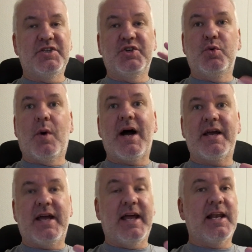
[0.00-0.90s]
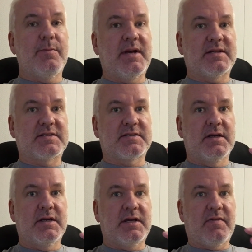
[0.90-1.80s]
UI
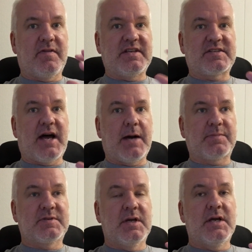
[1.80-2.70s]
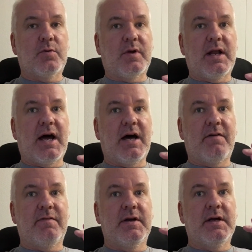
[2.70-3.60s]
elements in these apps will
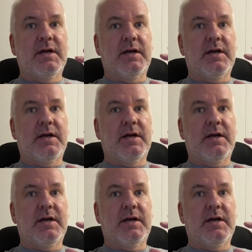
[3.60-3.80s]
have